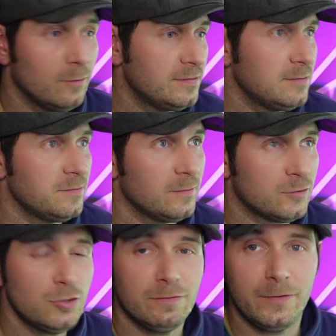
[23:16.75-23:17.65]
obviously, with the
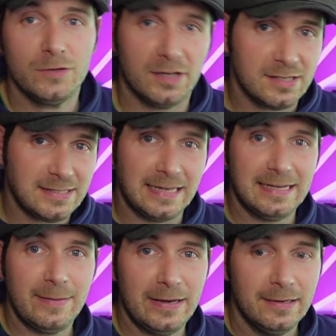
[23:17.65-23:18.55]
juice reviews, I could stick
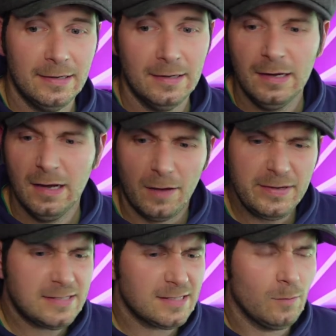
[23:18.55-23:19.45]
them in. I
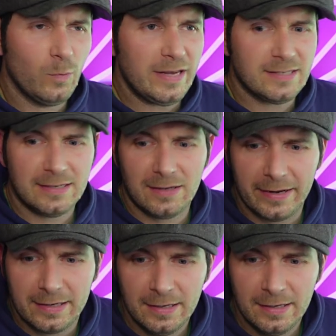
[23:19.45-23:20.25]
think some weeks I had like